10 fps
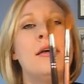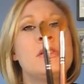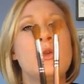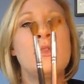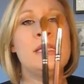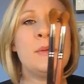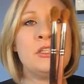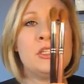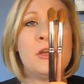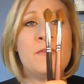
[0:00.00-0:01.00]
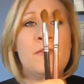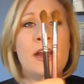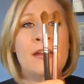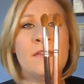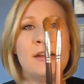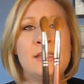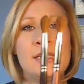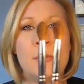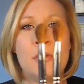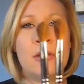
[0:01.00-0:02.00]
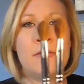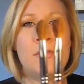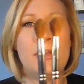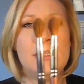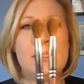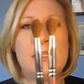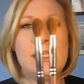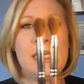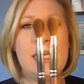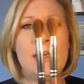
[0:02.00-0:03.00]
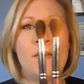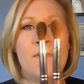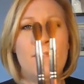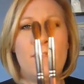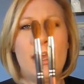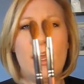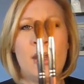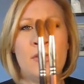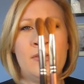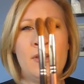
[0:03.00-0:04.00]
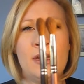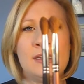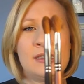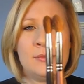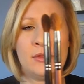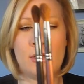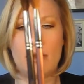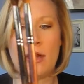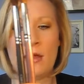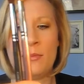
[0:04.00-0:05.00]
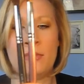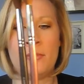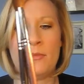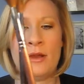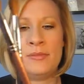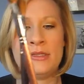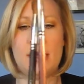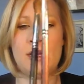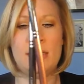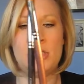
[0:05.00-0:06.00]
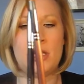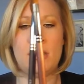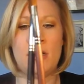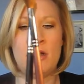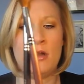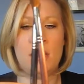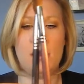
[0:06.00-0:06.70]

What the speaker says: So these brushes are very, very similar. If you can see, very, very similar. I'll put them right beside each other.